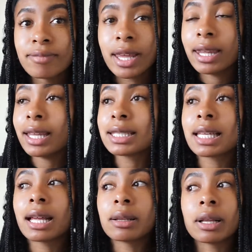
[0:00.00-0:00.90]
And
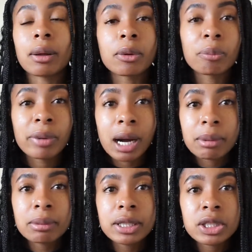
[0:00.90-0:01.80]
that's
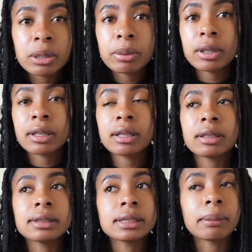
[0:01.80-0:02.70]
probably cheaper
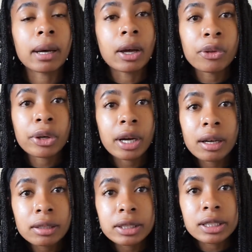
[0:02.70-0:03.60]
than some other
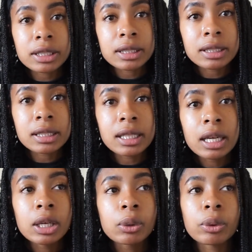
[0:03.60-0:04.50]
colleges
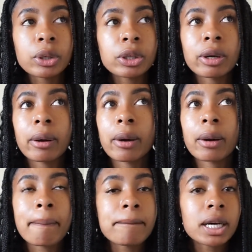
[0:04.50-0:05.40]
where
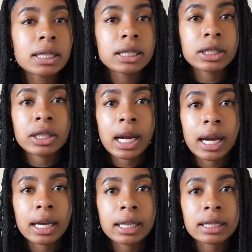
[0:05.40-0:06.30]
you're busting your
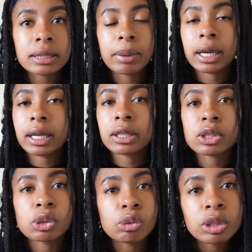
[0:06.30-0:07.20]
ass, paying
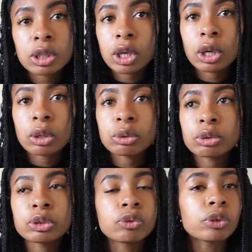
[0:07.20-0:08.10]
student
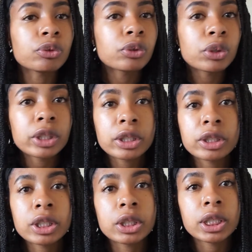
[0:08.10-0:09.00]
loans for a 4-year
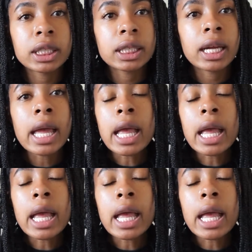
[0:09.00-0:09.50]
degree